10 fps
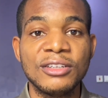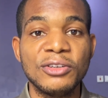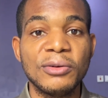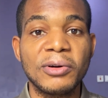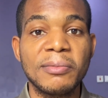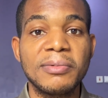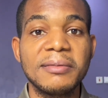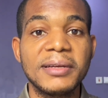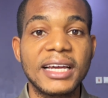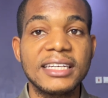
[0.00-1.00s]
You'll probably
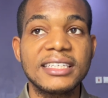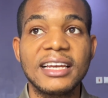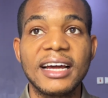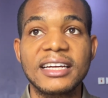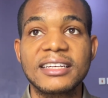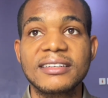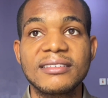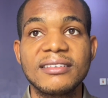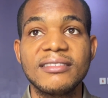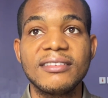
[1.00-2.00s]
be getting like
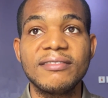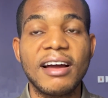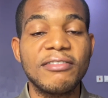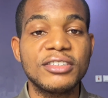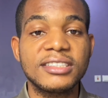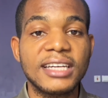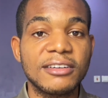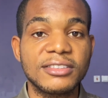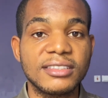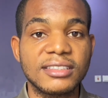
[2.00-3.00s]

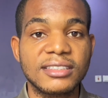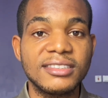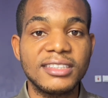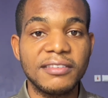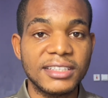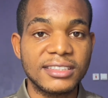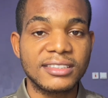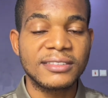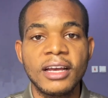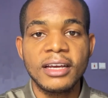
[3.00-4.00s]
500,000
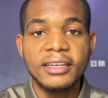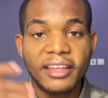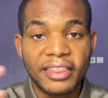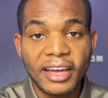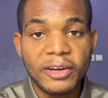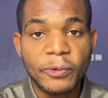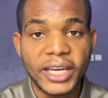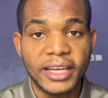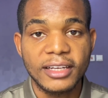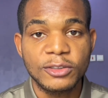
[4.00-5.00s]
savings. The third
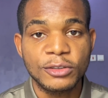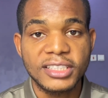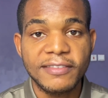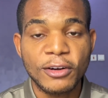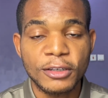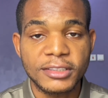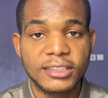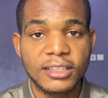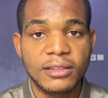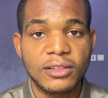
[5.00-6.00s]
way to save cost
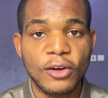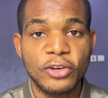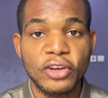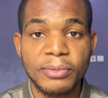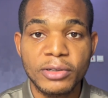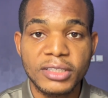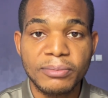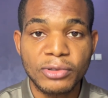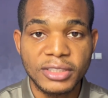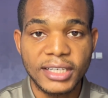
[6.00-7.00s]
on your building
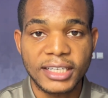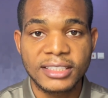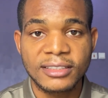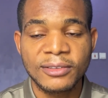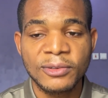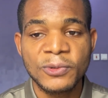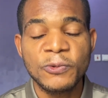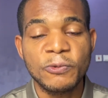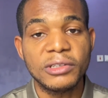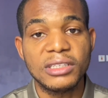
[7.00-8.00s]
project
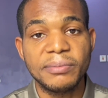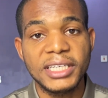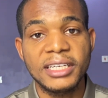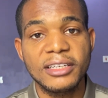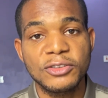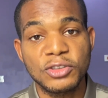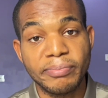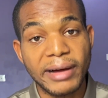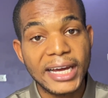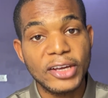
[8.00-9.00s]
will be to
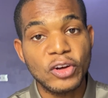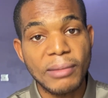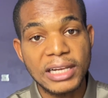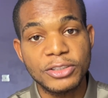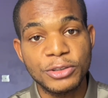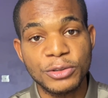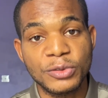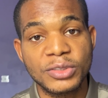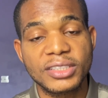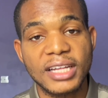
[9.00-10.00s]
buy your
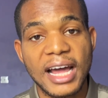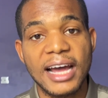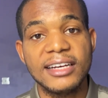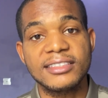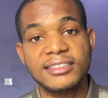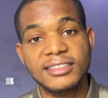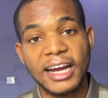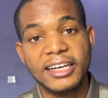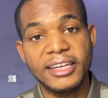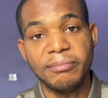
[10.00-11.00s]
materials and
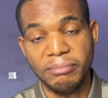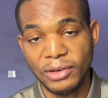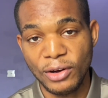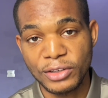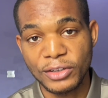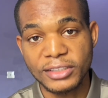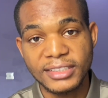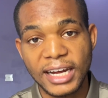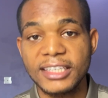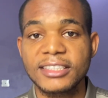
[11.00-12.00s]
stack them on your
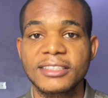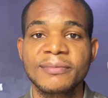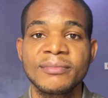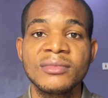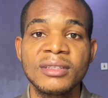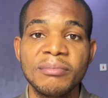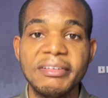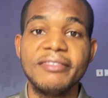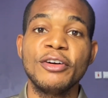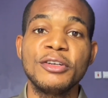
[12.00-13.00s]
site
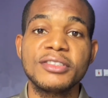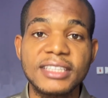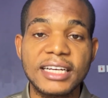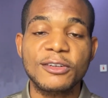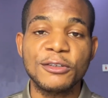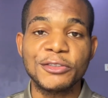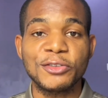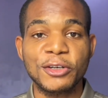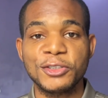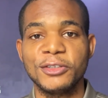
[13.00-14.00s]
before you start
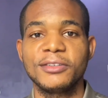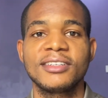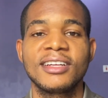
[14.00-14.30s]
construction.